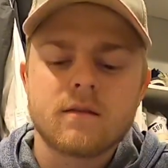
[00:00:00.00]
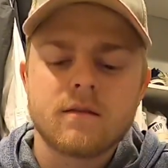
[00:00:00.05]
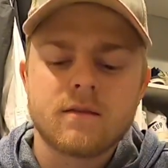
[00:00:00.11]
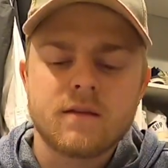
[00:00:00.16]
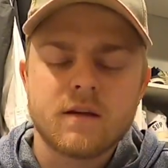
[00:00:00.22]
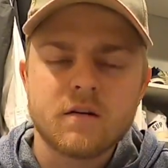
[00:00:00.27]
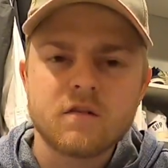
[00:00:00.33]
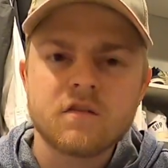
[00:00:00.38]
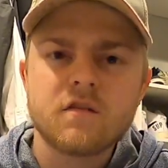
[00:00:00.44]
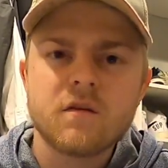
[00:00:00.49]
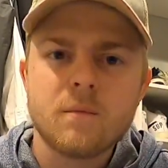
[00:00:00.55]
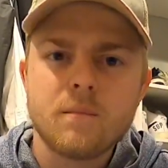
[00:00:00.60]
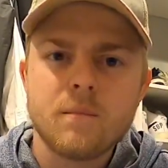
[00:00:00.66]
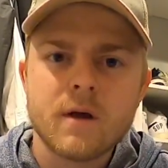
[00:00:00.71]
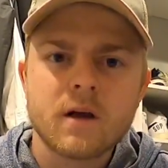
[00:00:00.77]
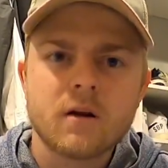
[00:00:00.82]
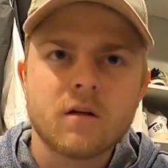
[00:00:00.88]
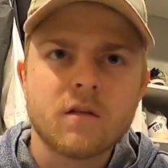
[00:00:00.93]
there's some
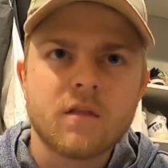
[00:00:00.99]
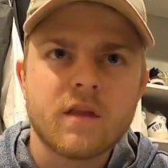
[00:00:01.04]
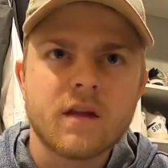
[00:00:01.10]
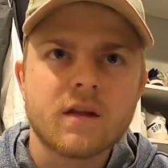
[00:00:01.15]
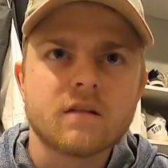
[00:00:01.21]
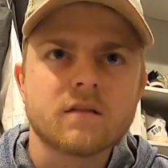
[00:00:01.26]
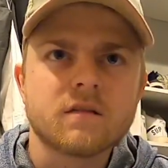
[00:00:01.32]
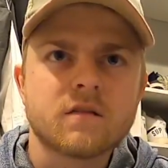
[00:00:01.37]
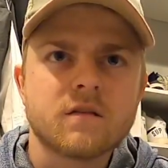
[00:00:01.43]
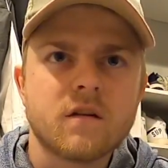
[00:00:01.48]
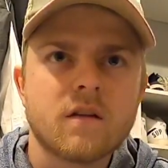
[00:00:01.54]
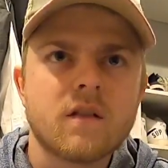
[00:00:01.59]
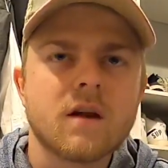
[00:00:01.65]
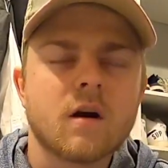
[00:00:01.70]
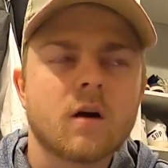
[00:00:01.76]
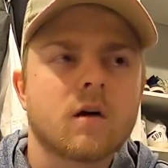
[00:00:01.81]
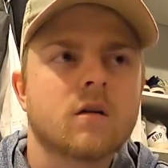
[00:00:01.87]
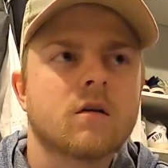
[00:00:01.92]
bigger things to the
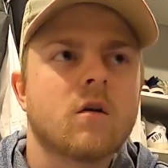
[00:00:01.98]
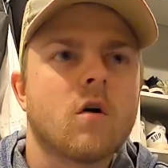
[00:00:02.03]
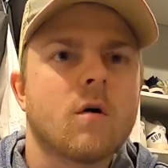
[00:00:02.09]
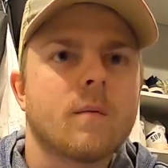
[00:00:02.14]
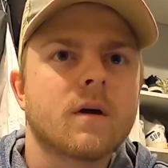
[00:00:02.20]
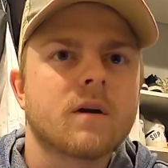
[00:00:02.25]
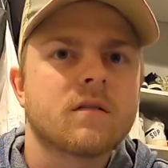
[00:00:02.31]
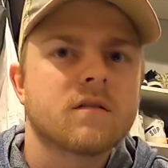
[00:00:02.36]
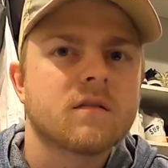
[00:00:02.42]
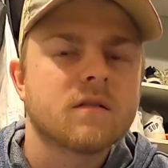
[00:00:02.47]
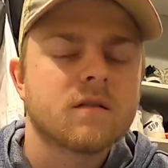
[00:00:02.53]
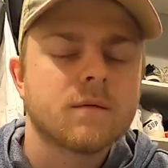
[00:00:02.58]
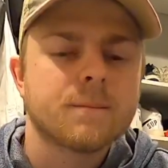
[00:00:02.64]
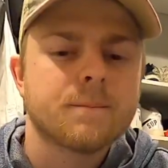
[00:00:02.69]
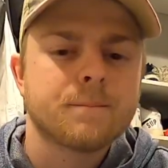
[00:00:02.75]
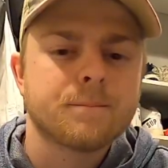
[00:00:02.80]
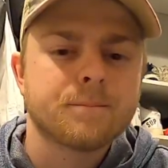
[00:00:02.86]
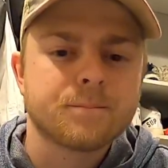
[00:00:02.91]
ergonomics.
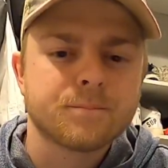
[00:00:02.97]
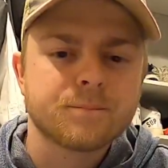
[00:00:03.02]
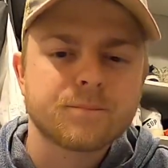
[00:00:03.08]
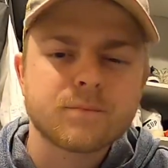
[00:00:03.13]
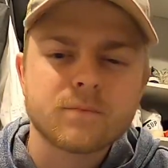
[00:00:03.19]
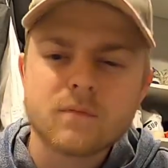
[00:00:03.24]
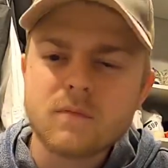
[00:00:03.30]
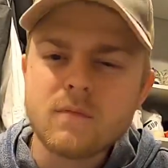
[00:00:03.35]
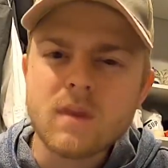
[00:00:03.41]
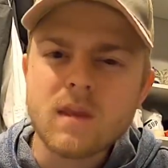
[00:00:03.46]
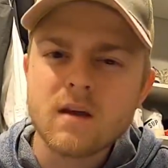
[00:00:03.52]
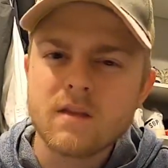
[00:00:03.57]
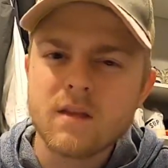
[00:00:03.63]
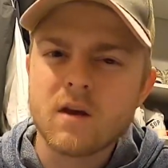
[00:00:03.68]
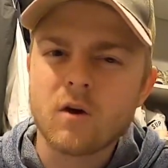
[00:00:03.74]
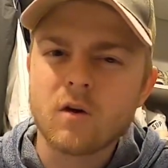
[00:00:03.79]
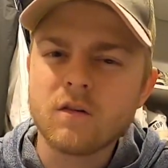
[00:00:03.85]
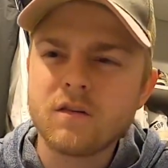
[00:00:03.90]

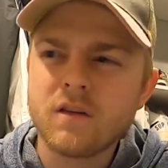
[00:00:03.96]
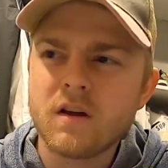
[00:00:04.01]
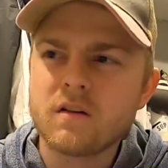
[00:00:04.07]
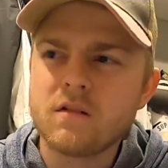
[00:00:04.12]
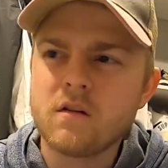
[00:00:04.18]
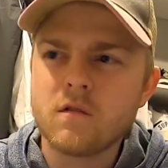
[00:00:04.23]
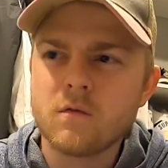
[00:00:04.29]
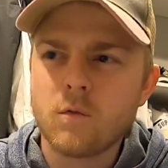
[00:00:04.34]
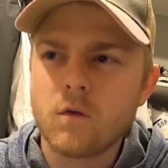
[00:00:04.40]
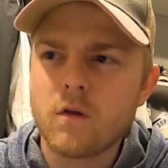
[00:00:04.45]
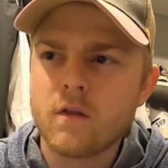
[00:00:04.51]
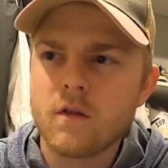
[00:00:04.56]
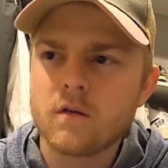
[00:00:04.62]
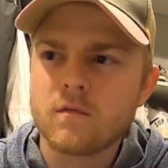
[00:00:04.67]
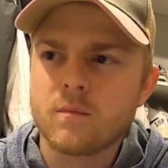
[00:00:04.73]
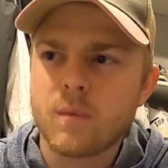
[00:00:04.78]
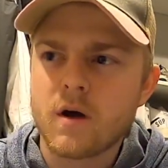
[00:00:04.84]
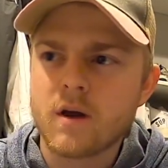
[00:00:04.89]
The R6 is one of
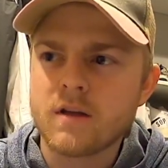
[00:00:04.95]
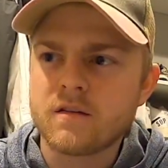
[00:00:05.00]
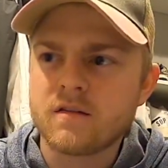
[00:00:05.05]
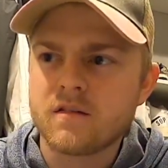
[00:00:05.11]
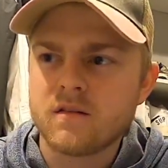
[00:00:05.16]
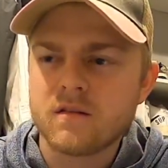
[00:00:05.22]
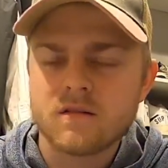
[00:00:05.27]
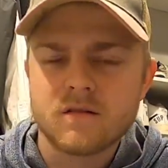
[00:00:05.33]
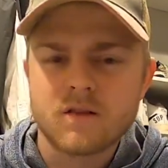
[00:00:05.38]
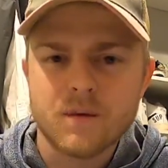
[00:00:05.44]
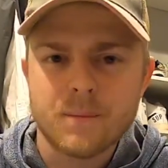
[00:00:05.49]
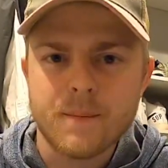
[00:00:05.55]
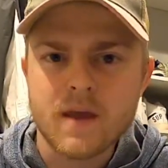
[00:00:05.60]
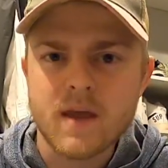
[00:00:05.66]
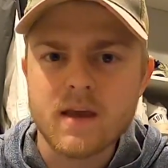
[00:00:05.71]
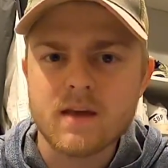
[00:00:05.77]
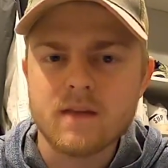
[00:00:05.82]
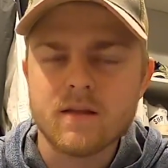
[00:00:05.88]
those bikes to
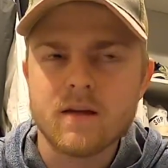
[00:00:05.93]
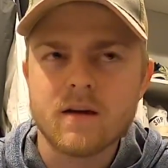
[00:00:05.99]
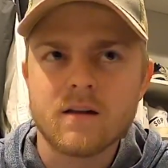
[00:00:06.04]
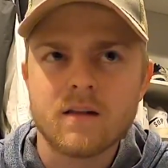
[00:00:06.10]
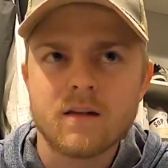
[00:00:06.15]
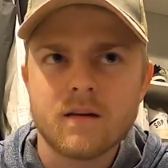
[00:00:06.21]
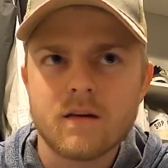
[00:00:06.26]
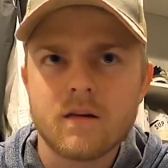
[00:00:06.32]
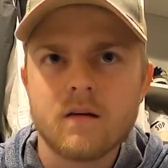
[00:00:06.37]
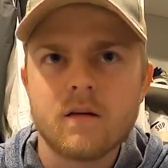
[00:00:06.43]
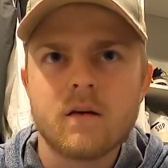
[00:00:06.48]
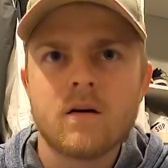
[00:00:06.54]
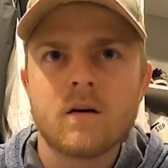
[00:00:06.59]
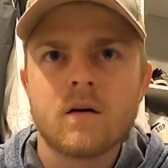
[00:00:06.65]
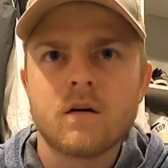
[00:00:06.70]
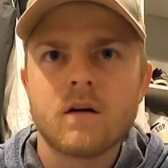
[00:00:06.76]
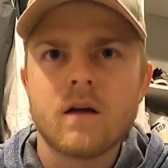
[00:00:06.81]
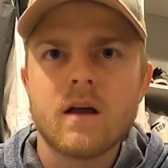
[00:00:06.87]
me that
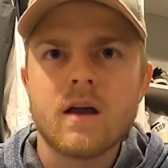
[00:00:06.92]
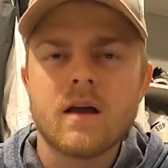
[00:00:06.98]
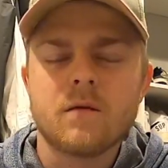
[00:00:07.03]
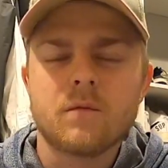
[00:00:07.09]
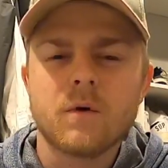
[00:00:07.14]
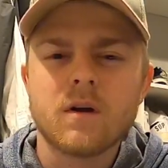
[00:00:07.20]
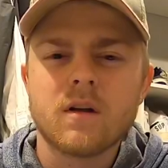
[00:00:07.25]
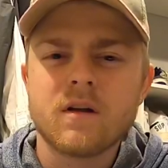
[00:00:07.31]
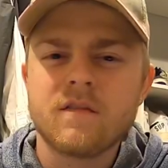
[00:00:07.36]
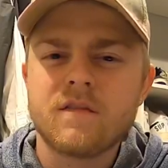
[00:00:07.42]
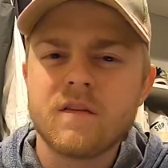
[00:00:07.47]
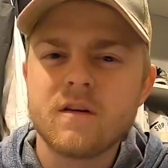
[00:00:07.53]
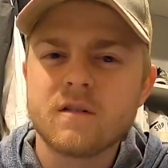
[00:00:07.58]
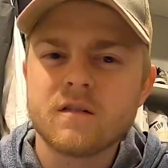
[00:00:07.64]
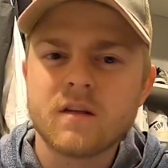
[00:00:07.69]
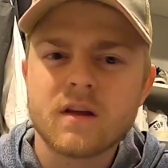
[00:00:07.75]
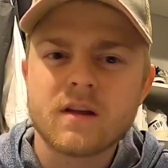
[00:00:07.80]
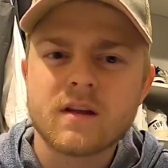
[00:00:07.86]
it really
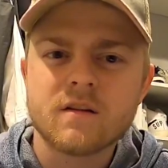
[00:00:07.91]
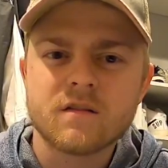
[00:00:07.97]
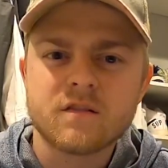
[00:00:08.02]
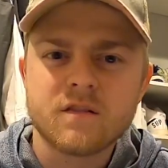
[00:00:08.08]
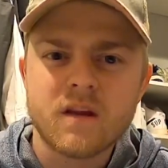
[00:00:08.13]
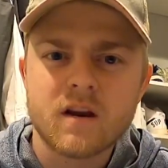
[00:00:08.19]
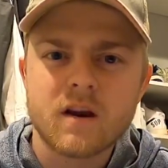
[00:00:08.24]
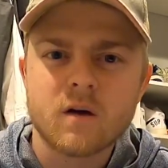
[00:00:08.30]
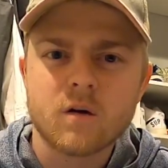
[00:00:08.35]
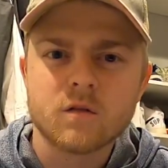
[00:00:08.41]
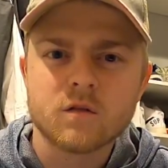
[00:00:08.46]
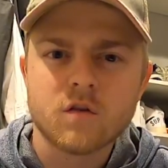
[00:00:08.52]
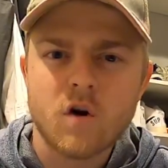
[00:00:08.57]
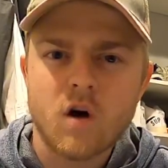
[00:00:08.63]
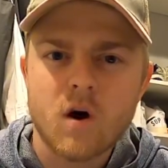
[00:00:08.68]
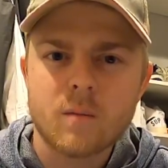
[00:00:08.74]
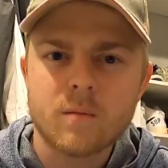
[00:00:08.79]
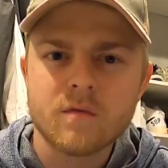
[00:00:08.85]
feels like you're sitting on
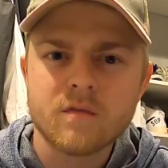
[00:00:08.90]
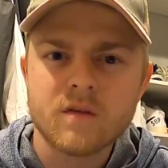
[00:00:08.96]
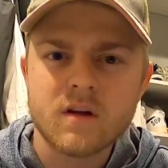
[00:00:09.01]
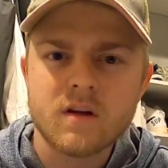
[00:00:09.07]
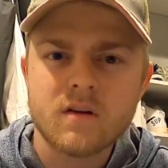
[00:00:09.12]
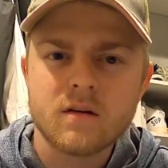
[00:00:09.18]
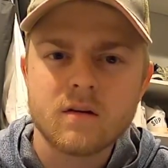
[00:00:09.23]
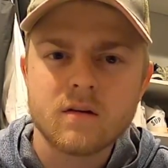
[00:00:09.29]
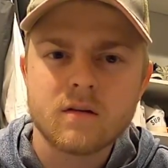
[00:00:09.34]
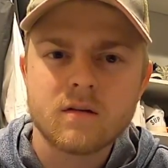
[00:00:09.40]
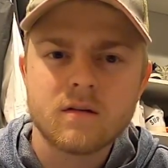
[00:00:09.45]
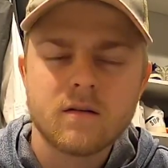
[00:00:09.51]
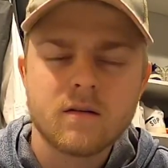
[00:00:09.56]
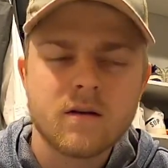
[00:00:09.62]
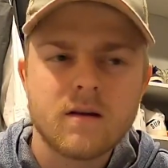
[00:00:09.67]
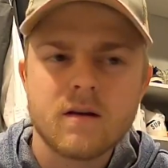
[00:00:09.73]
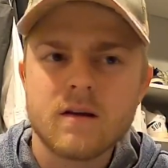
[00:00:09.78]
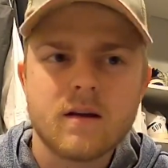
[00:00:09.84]
top of it.
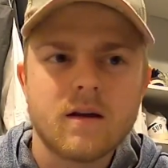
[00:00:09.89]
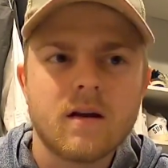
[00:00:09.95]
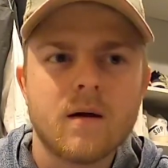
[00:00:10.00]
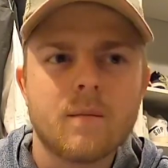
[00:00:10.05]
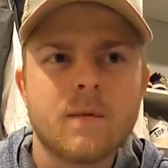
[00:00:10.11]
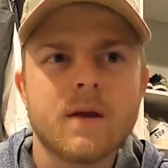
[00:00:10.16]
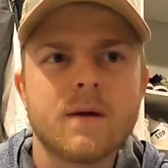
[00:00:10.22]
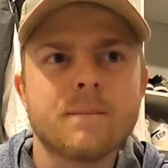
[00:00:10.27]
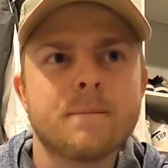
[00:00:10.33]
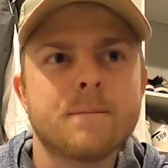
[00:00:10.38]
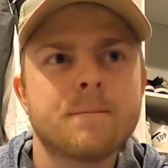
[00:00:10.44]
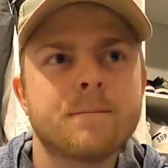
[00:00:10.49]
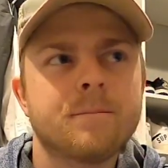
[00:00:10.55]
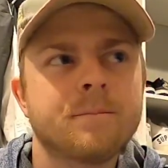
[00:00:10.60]
I mean,